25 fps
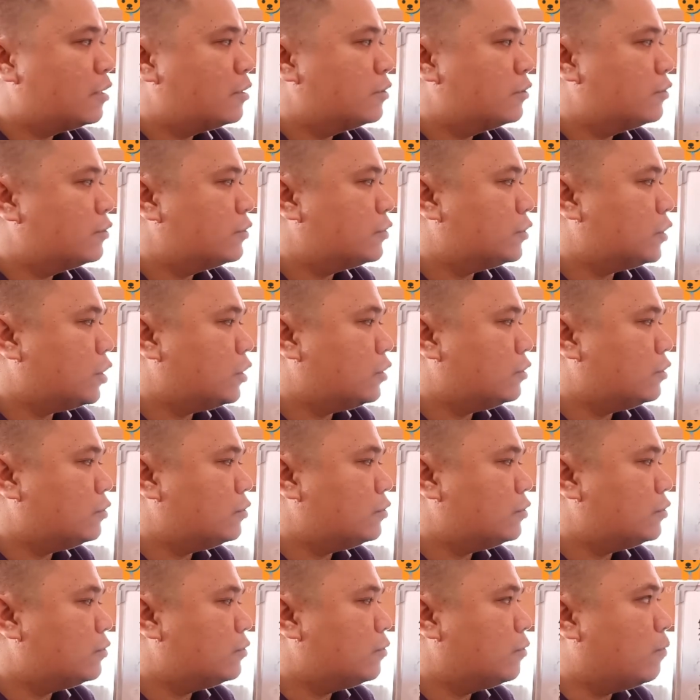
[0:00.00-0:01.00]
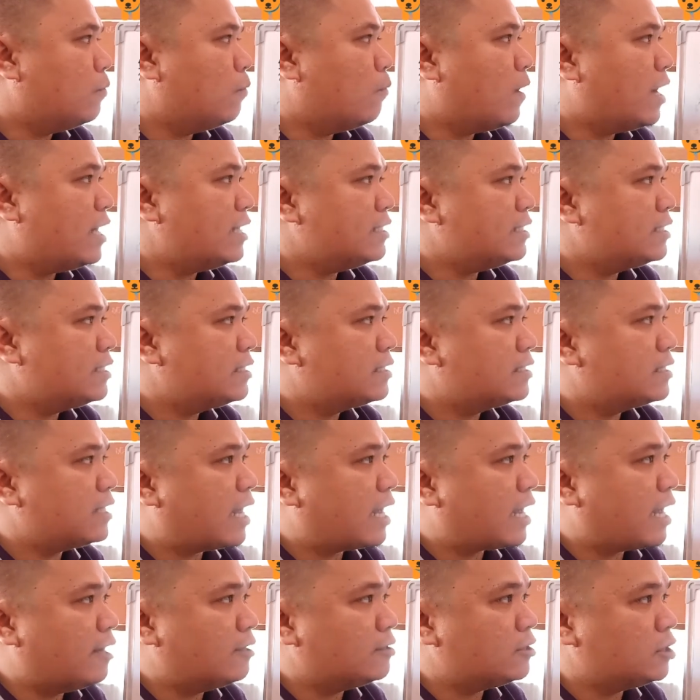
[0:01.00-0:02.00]
So once a
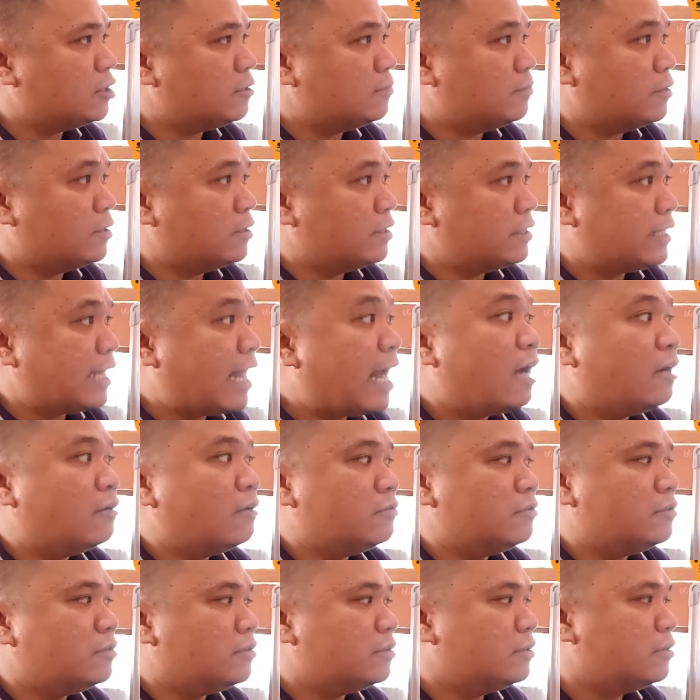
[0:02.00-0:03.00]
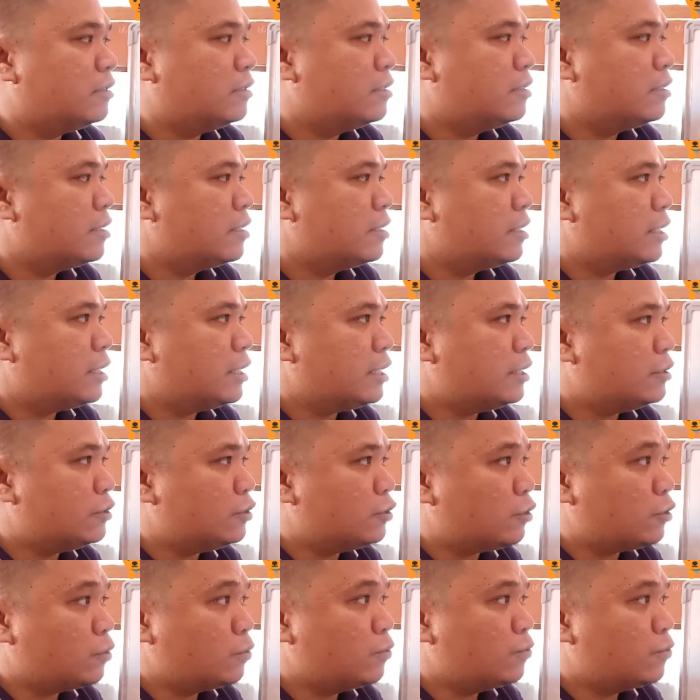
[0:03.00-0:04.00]
countable noun is
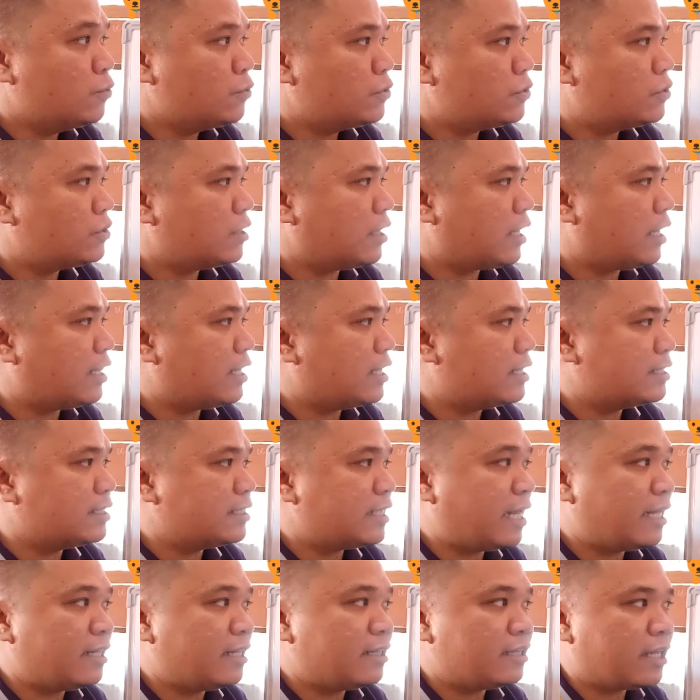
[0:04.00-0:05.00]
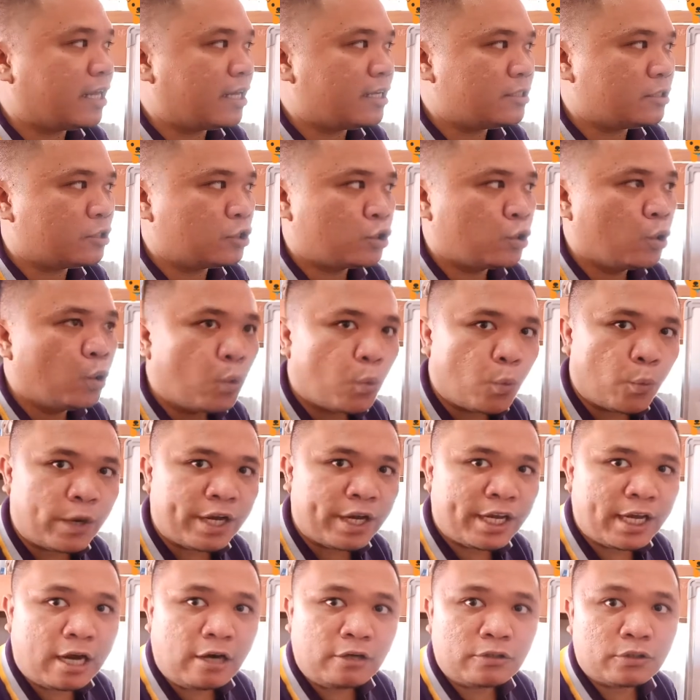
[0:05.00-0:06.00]
used in the sentence
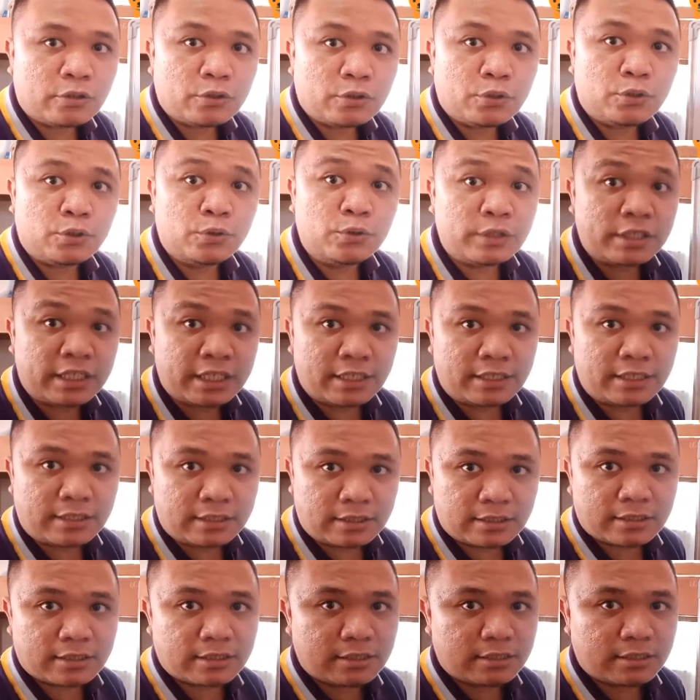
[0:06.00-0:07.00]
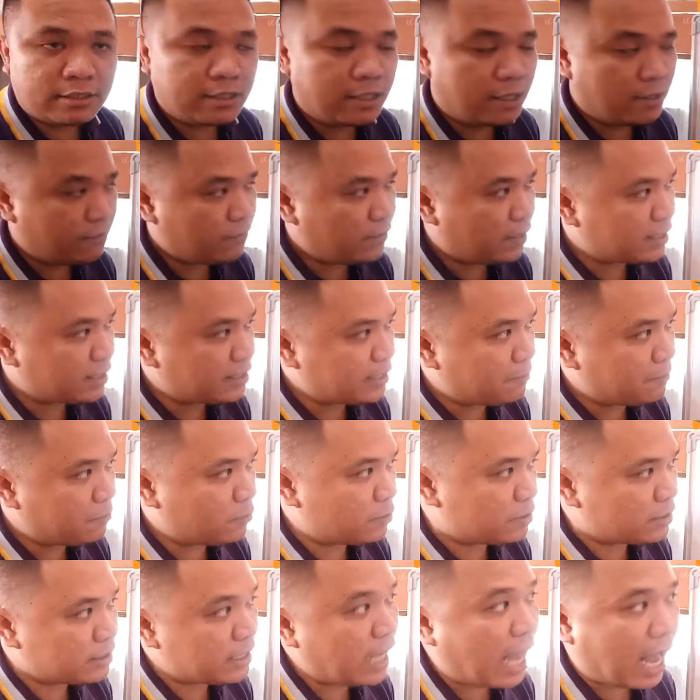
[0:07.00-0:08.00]
without unit, for
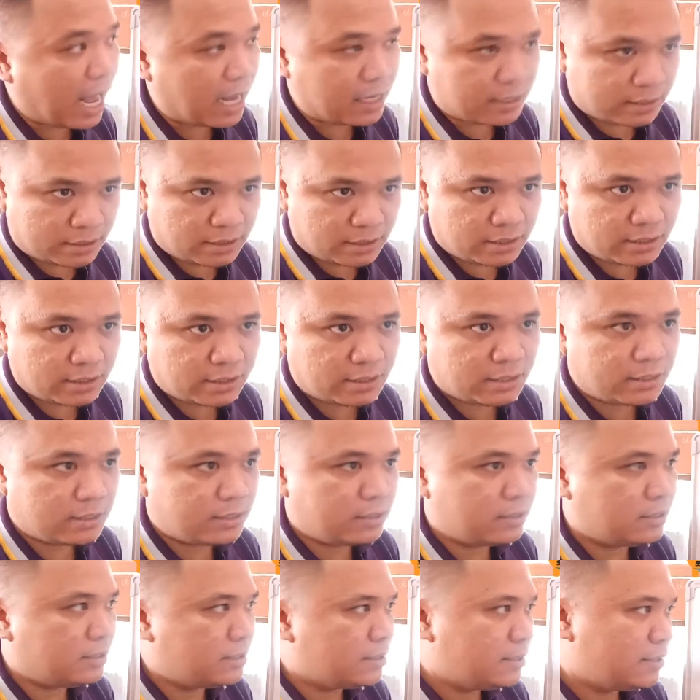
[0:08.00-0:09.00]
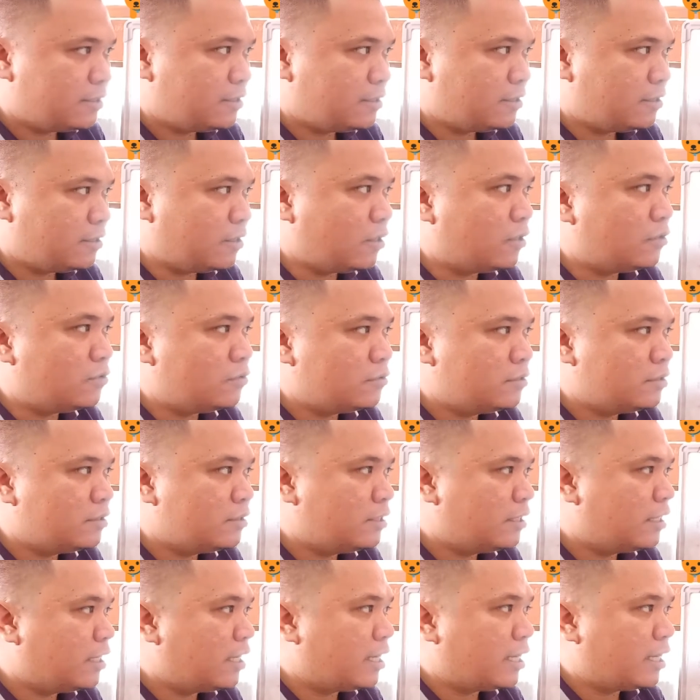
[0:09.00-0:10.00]
example, sacks, no,
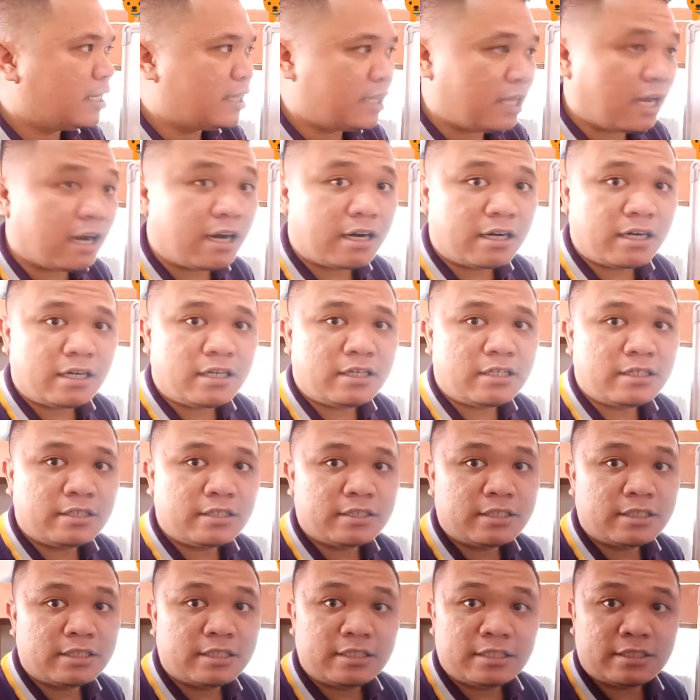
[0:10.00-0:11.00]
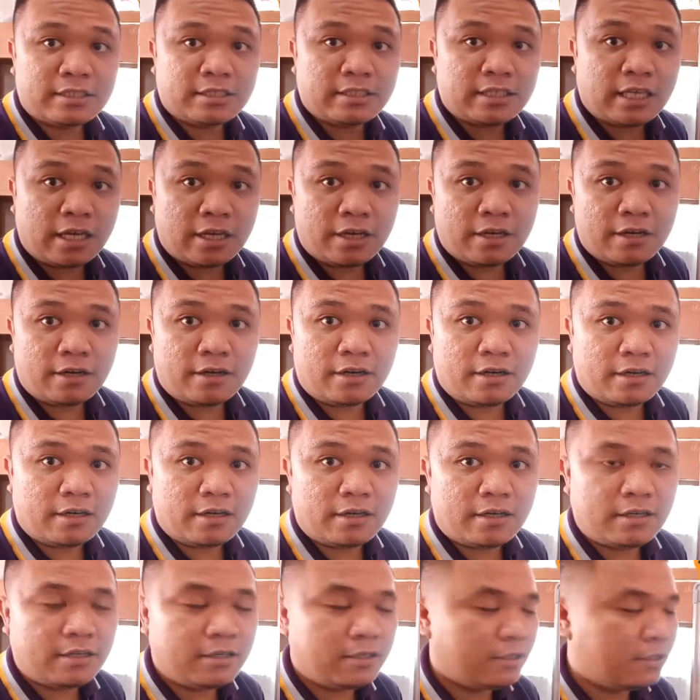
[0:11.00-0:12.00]
they are singular.
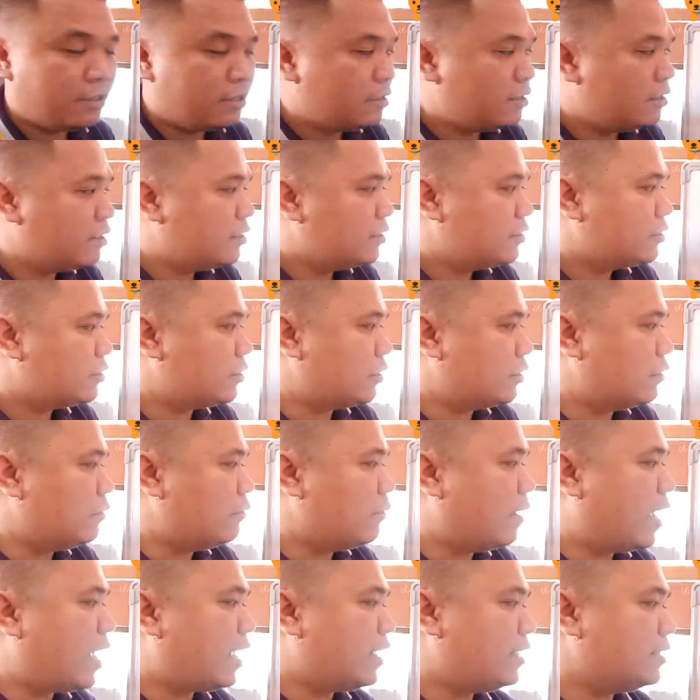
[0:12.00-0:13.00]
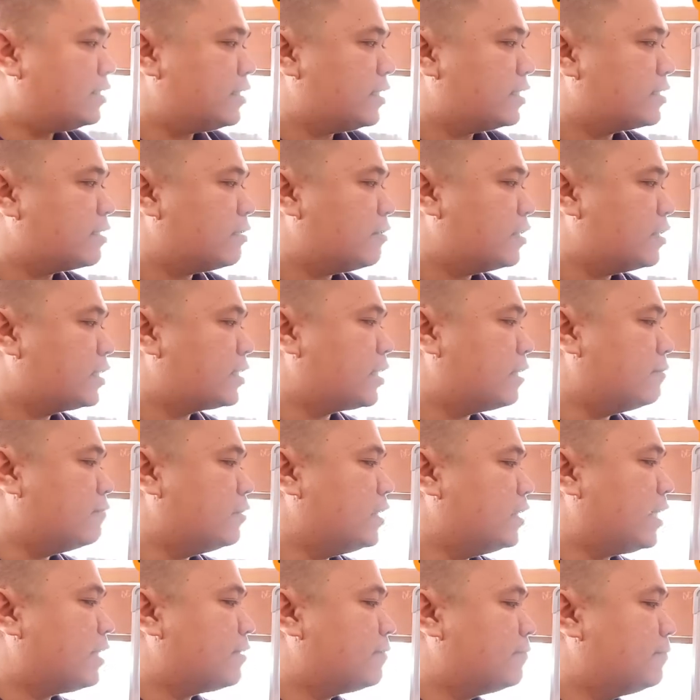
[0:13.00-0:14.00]
So rice is our
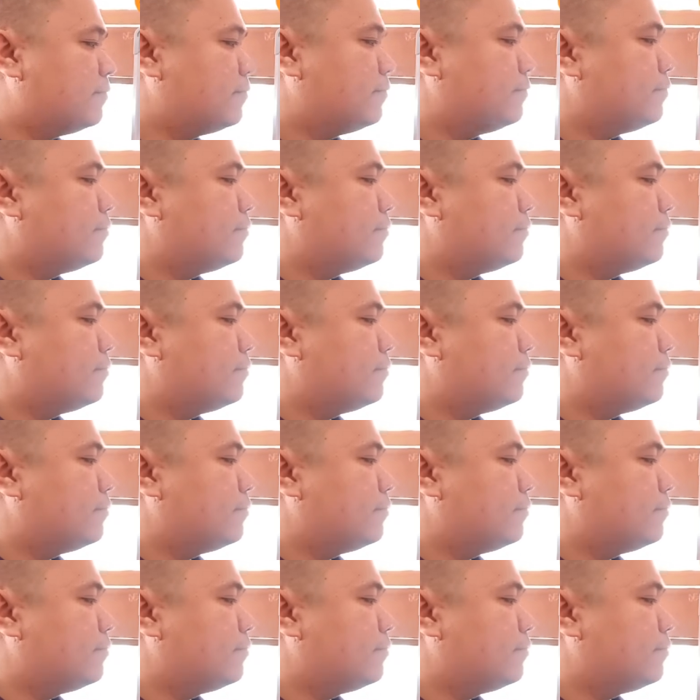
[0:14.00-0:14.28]
subject.